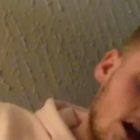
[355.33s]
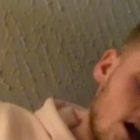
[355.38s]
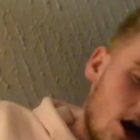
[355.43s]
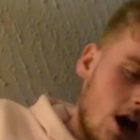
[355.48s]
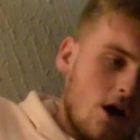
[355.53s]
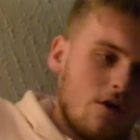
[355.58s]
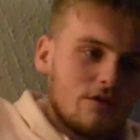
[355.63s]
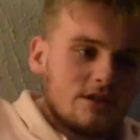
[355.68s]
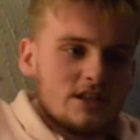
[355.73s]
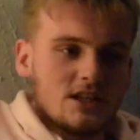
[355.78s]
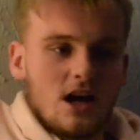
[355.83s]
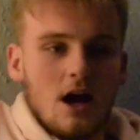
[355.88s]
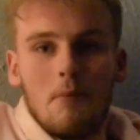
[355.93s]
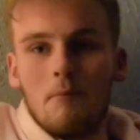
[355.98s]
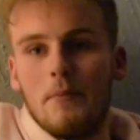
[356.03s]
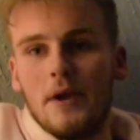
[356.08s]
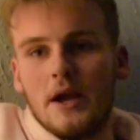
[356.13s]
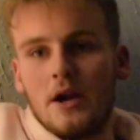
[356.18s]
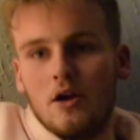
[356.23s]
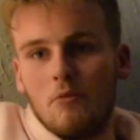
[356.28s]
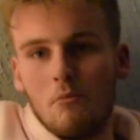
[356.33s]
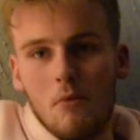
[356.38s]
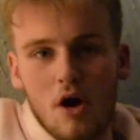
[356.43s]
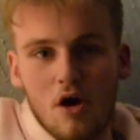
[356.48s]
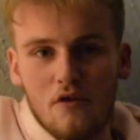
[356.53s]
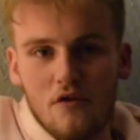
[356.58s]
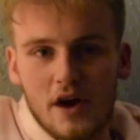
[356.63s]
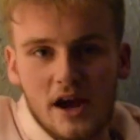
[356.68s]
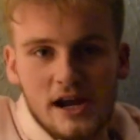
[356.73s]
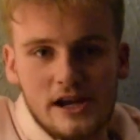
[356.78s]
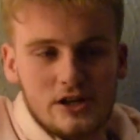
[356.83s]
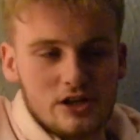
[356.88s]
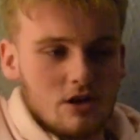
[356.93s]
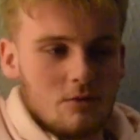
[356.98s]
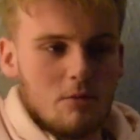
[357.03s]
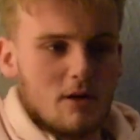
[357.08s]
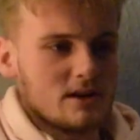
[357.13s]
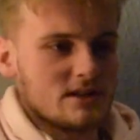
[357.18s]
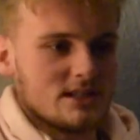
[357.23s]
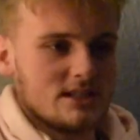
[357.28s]
Obviously, I'm big on motivation and
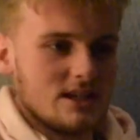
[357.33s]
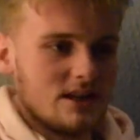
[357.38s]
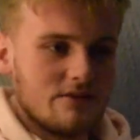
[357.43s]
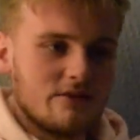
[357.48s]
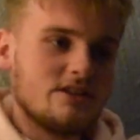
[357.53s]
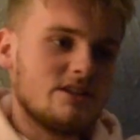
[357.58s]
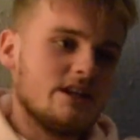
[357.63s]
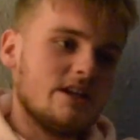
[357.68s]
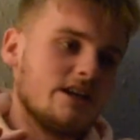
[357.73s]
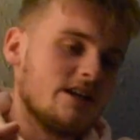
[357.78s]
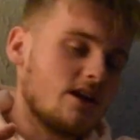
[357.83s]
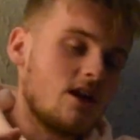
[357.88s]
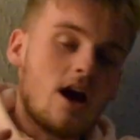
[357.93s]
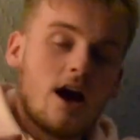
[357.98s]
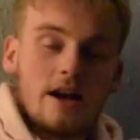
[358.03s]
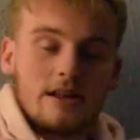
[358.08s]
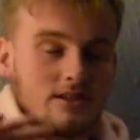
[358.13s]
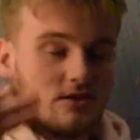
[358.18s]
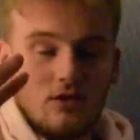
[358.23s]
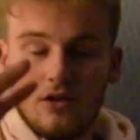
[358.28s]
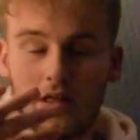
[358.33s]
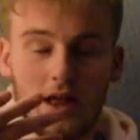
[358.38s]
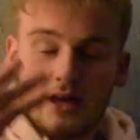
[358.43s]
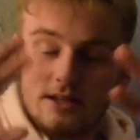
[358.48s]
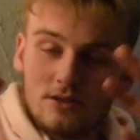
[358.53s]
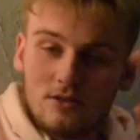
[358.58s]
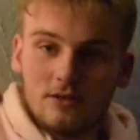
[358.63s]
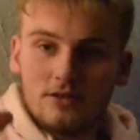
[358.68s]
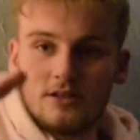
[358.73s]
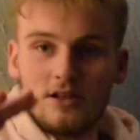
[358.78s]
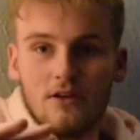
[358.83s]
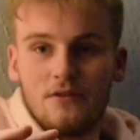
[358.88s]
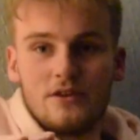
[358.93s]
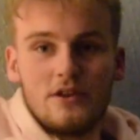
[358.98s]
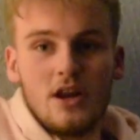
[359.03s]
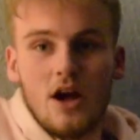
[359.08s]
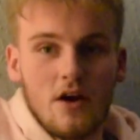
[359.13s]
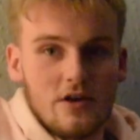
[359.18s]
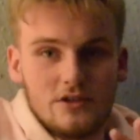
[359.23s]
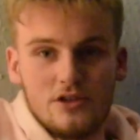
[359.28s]
positivity and kindness and all that sort of stuff, you
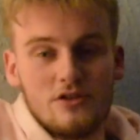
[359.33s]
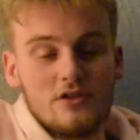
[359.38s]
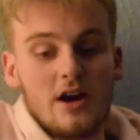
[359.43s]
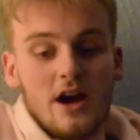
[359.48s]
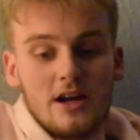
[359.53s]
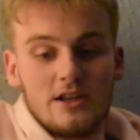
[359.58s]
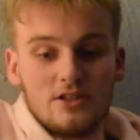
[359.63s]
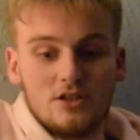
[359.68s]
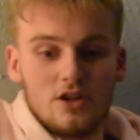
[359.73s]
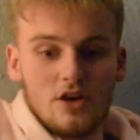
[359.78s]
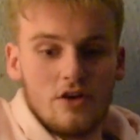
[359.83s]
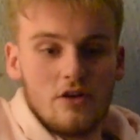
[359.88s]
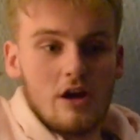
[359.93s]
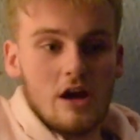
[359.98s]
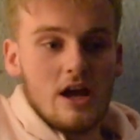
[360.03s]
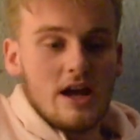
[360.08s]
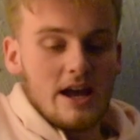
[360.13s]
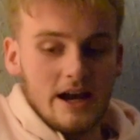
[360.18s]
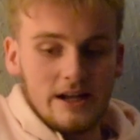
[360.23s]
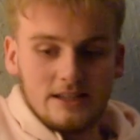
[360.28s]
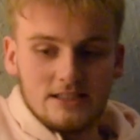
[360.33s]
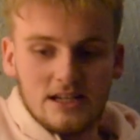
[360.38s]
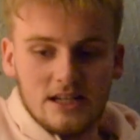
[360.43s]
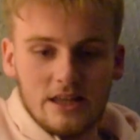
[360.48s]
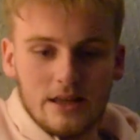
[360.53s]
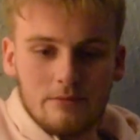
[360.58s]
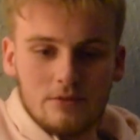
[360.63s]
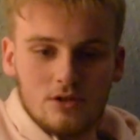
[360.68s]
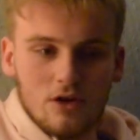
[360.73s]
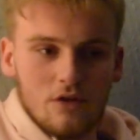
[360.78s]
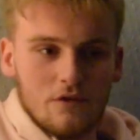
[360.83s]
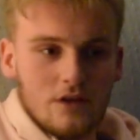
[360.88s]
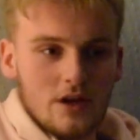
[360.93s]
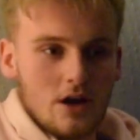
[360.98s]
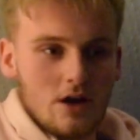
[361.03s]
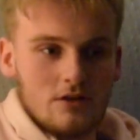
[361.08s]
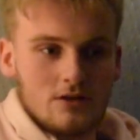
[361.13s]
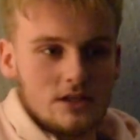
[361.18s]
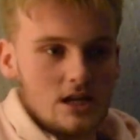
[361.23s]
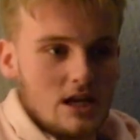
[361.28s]
know, as you guys do. And seeing them sort of
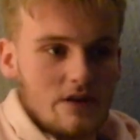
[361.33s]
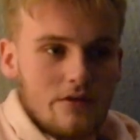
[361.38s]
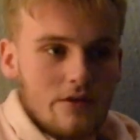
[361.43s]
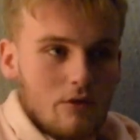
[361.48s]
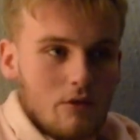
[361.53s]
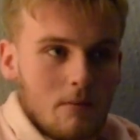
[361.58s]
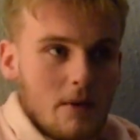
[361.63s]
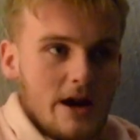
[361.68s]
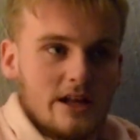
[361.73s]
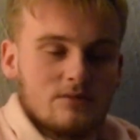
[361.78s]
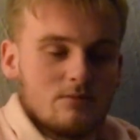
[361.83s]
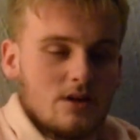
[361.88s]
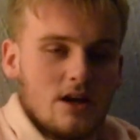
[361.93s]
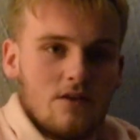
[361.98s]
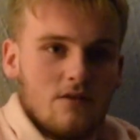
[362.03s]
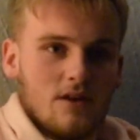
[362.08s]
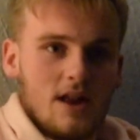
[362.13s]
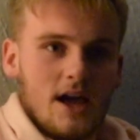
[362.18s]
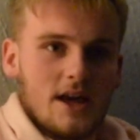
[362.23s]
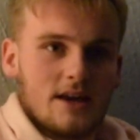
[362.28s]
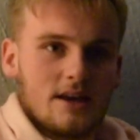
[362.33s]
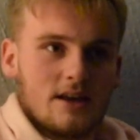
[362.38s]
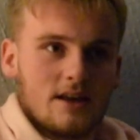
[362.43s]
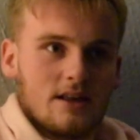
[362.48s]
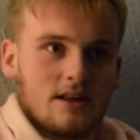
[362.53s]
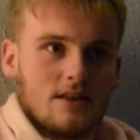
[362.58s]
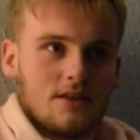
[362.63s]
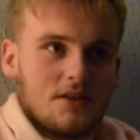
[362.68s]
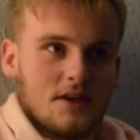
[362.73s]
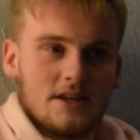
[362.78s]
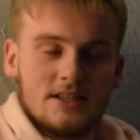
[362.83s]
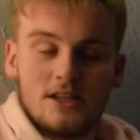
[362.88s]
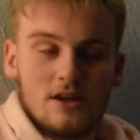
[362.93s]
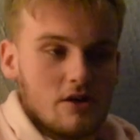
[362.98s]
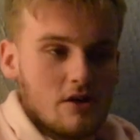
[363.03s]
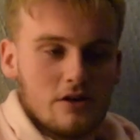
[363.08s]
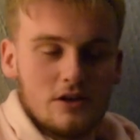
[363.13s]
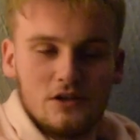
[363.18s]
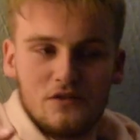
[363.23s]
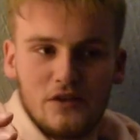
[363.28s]
videos even reminds me of like, things that you
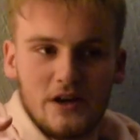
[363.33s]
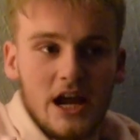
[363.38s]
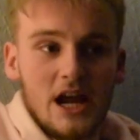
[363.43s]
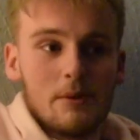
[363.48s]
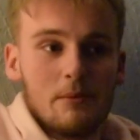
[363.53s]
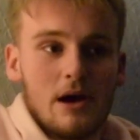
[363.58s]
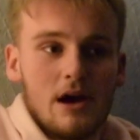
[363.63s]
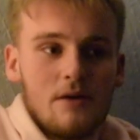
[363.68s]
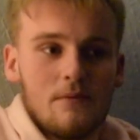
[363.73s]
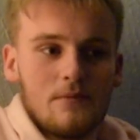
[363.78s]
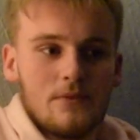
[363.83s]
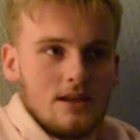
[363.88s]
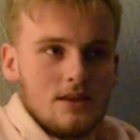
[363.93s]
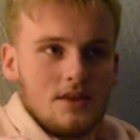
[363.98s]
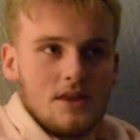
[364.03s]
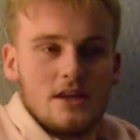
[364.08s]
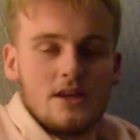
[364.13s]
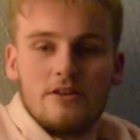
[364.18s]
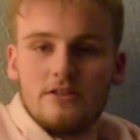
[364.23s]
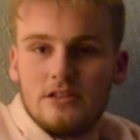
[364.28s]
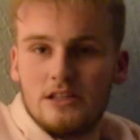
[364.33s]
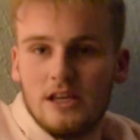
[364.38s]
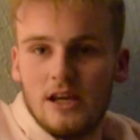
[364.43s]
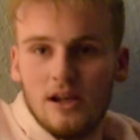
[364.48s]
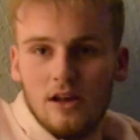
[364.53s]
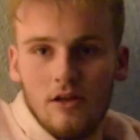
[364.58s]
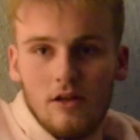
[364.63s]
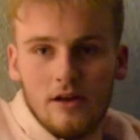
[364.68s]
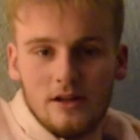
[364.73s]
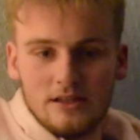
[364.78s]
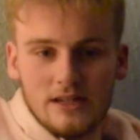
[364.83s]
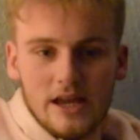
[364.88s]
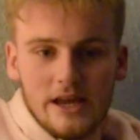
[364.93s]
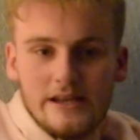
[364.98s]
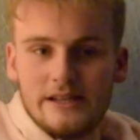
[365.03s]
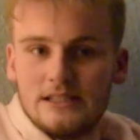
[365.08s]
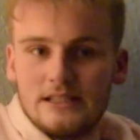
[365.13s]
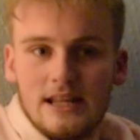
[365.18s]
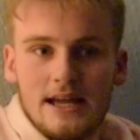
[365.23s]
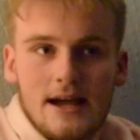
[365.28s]
can just forget about. I think you see a lot of
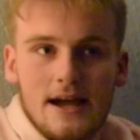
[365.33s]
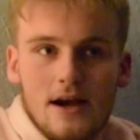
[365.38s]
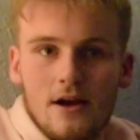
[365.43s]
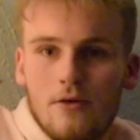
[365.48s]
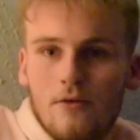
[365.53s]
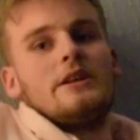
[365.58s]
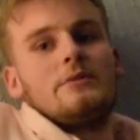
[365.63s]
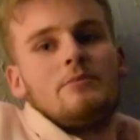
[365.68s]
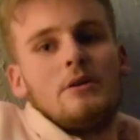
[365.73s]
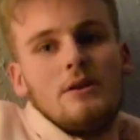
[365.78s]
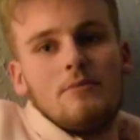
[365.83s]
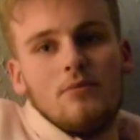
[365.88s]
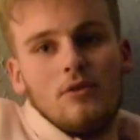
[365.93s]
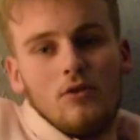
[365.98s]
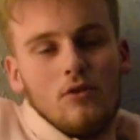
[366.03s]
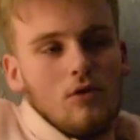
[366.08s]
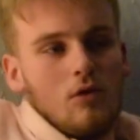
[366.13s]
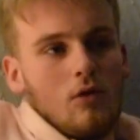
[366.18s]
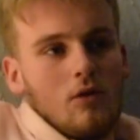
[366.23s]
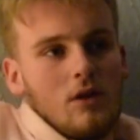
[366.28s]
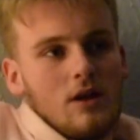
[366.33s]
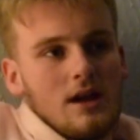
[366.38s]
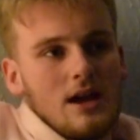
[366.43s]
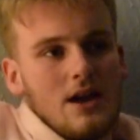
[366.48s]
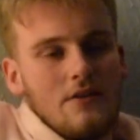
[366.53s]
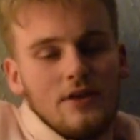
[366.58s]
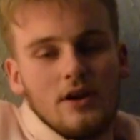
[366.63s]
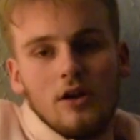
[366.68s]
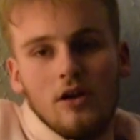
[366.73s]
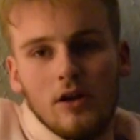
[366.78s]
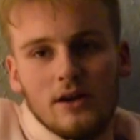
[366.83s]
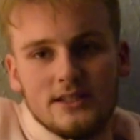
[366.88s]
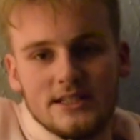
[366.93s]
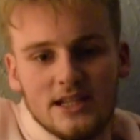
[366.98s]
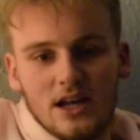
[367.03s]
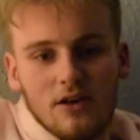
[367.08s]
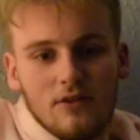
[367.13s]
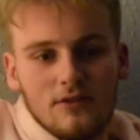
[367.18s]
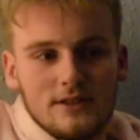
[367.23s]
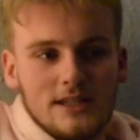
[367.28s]
days now is people having a lot of
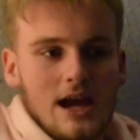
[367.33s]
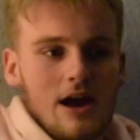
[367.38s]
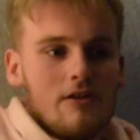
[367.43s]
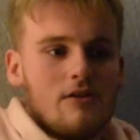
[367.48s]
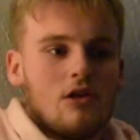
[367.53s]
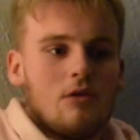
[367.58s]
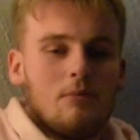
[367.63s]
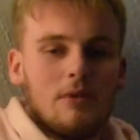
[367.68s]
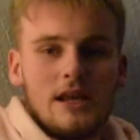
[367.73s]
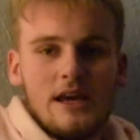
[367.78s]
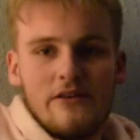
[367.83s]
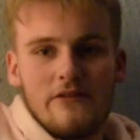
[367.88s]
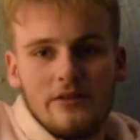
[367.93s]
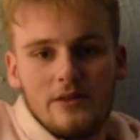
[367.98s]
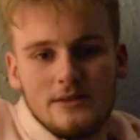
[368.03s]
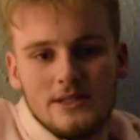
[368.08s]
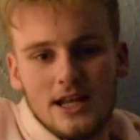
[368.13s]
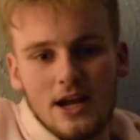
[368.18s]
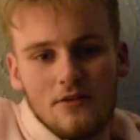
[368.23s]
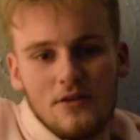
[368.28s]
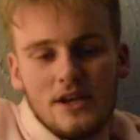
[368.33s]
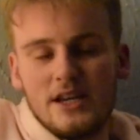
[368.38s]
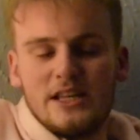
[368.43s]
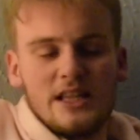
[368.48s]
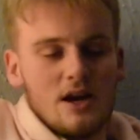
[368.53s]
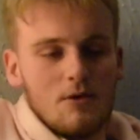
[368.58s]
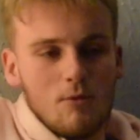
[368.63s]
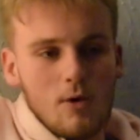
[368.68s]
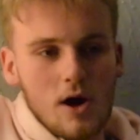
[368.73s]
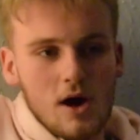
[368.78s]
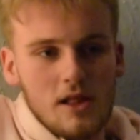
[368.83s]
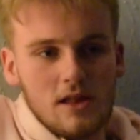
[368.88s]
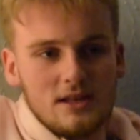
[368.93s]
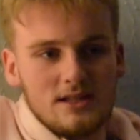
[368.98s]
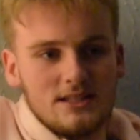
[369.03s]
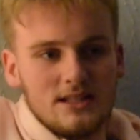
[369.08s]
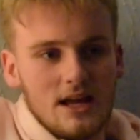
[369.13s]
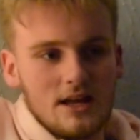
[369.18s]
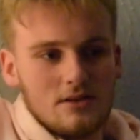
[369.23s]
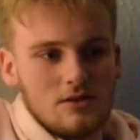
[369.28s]
self-doubt, not believing in themselves, thinking they're worthless
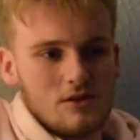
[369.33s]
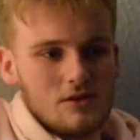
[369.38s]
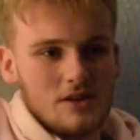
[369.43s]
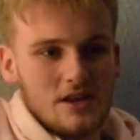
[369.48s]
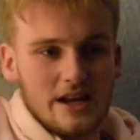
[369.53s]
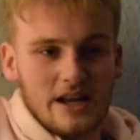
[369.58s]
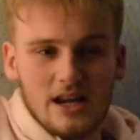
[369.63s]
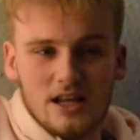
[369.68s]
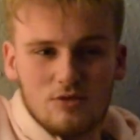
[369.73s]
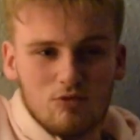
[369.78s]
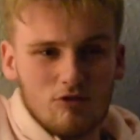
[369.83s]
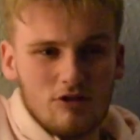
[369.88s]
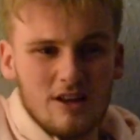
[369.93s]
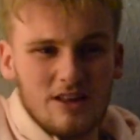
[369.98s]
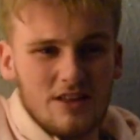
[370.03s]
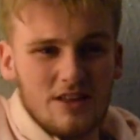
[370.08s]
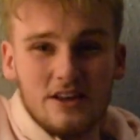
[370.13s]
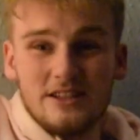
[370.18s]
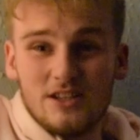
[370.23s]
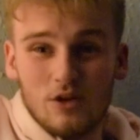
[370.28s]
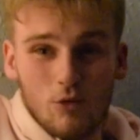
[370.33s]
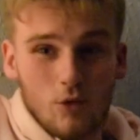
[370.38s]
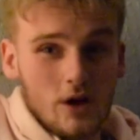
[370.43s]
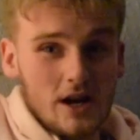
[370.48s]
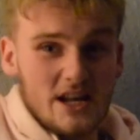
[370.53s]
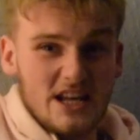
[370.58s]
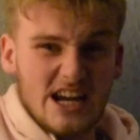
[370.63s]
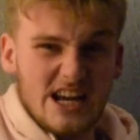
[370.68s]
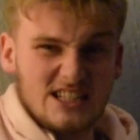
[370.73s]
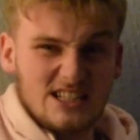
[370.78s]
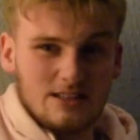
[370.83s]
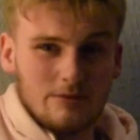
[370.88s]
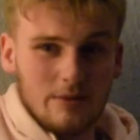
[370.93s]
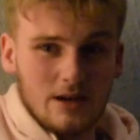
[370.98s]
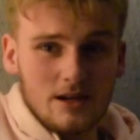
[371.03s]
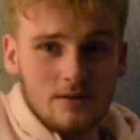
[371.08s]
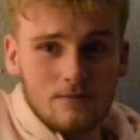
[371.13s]
and that sort of thing, and it's one of the things that really gets to me.